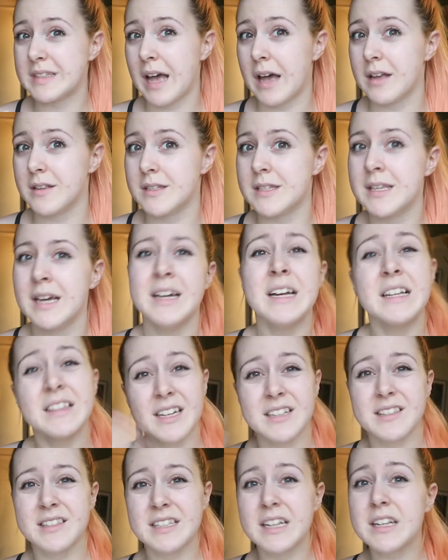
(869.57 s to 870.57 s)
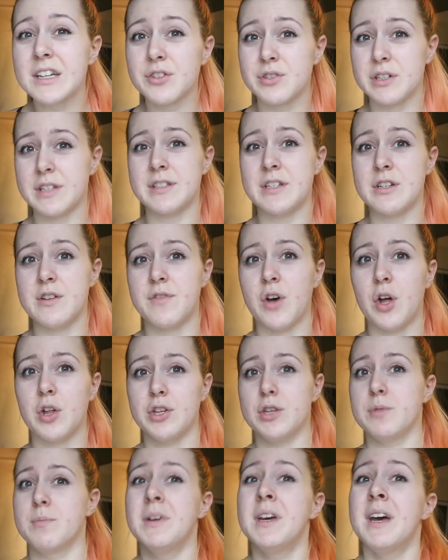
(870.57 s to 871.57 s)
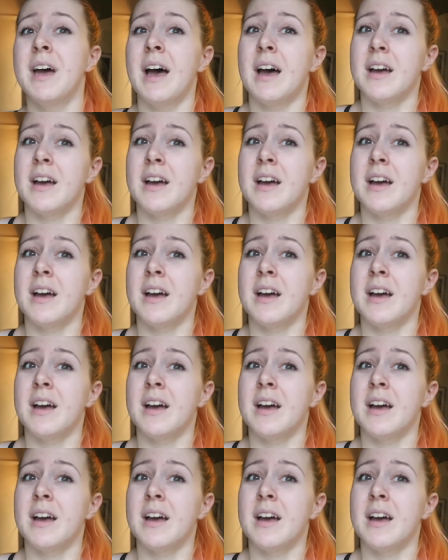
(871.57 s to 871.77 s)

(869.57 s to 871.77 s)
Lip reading: sets, that's still increasing your volume.